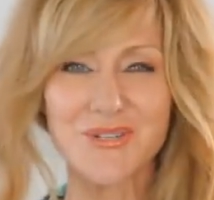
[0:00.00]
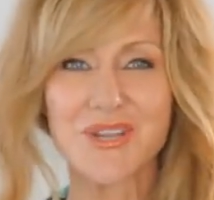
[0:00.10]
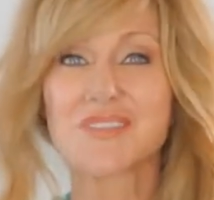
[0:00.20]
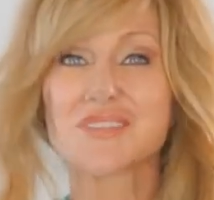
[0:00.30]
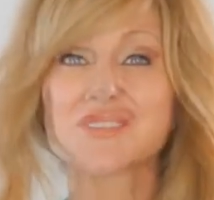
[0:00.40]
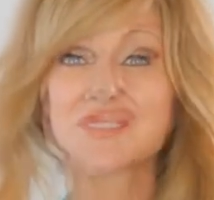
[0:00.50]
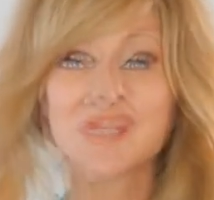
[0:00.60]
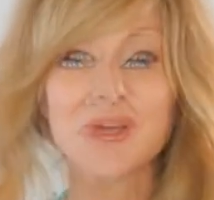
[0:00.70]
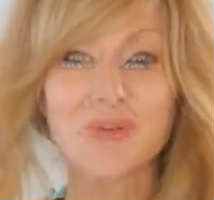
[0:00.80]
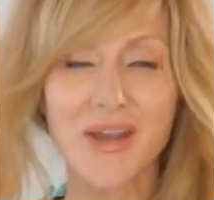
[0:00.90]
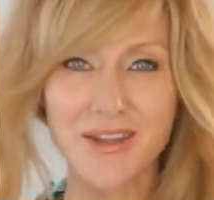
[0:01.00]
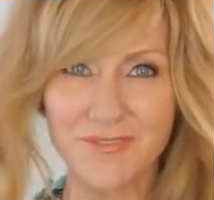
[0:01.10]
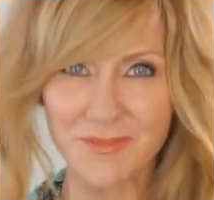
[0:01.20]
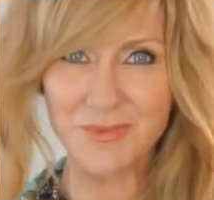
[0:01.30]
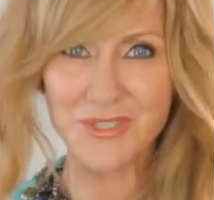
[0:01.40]
trick that's so great
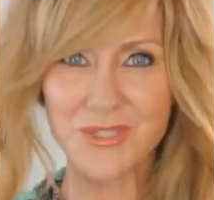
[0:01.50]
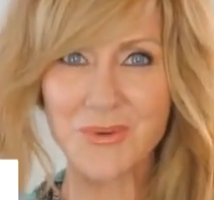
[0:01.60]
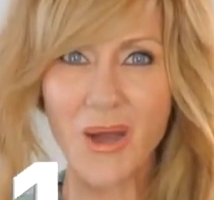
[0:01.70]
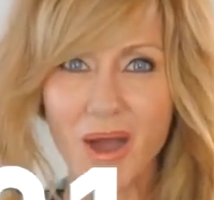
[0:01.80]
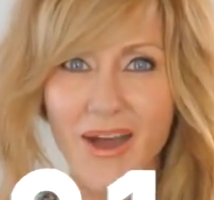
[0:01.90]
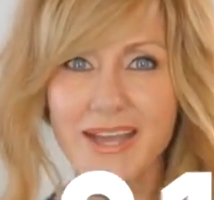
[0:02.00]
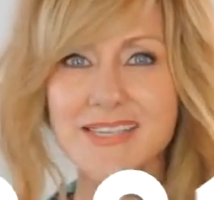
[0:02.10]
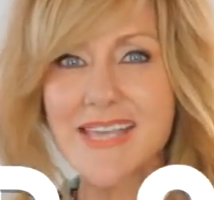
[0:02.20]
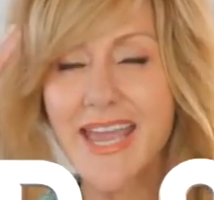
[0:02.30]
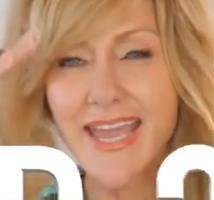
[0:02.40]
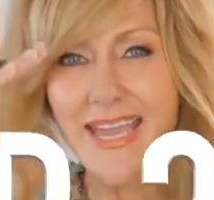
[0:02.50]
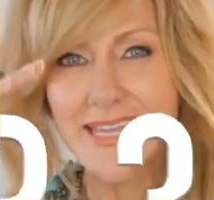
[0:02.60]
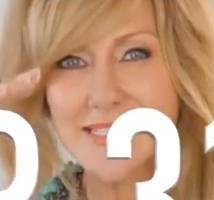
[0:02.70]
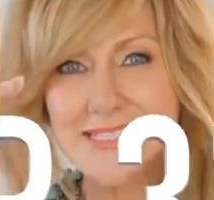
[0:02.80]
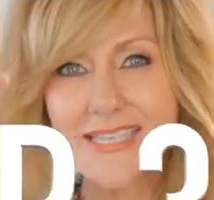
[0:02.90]
for mature eyes.
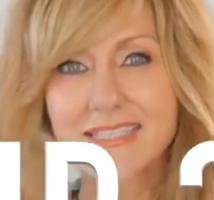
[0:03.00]
It's